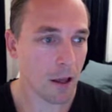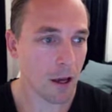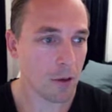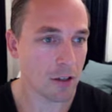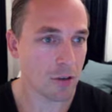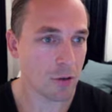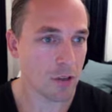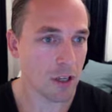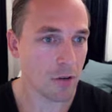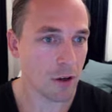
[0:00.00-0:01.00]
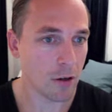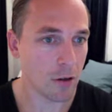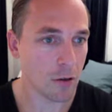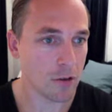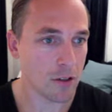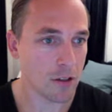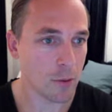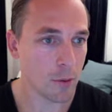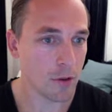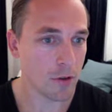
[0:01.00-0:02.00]
I will actually do save and close at this
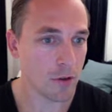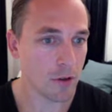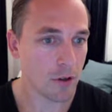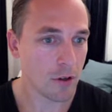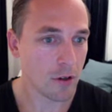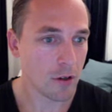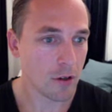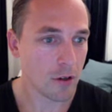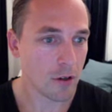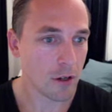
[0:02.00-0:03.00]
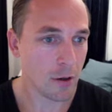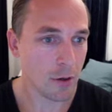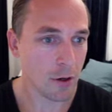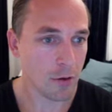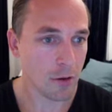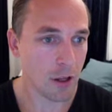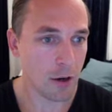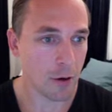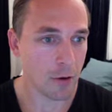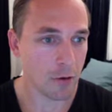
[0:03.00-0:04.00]
moment. Here we do. So
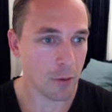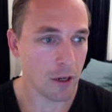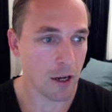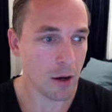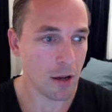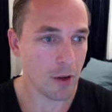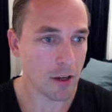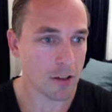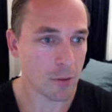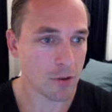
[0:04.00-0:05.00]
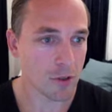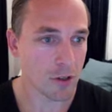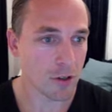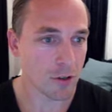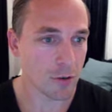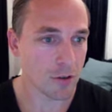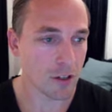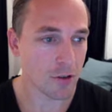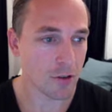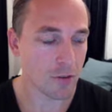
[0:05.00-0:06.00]
here we go. So we now have a customer service
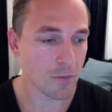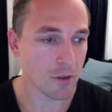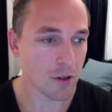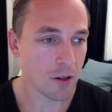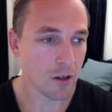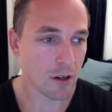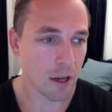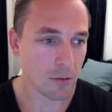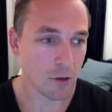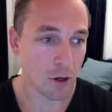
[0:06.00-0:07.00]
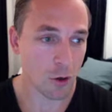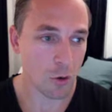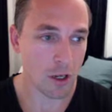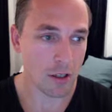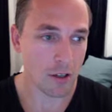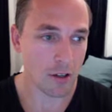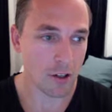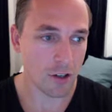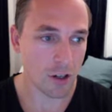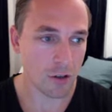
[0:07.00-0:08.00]
signature. I'm just going to quickly
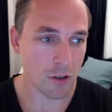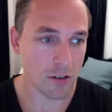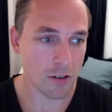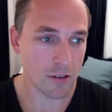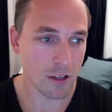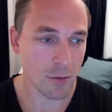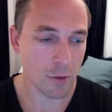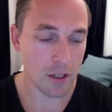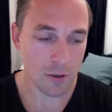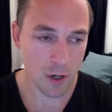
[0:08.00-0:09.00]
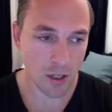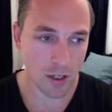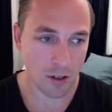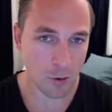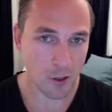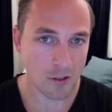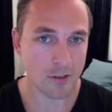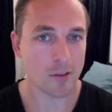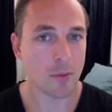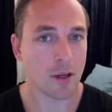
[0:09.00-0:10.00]
touch onto this and say the reason why I didn't do this
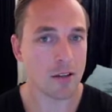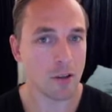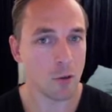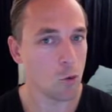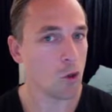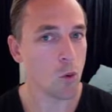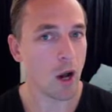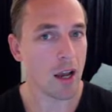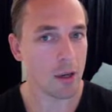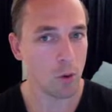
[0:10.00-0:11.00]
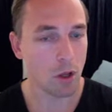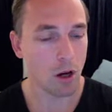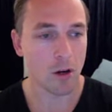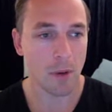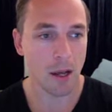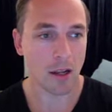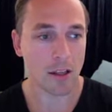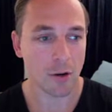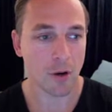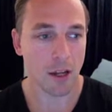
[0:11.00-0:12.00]
is because the new UI will
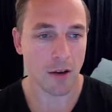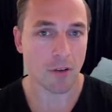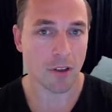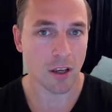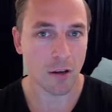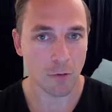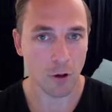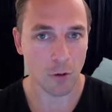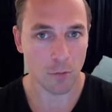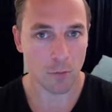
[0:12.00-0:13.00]
automatically create everything in Flow.